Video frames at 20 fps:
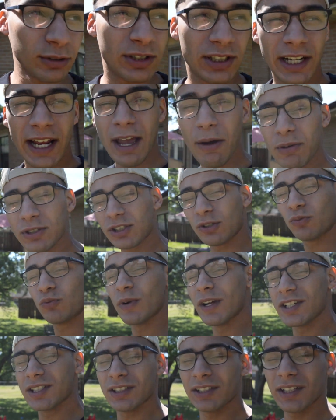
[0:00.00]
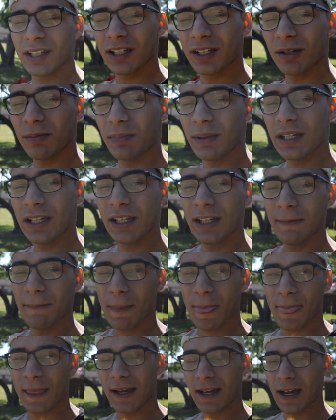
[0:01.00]
today was originally going to be
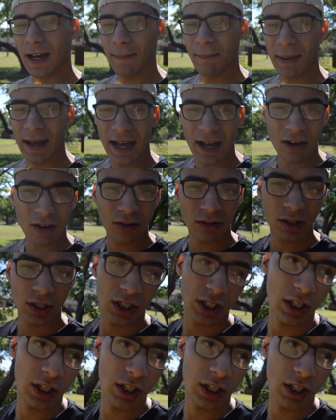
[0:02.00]
about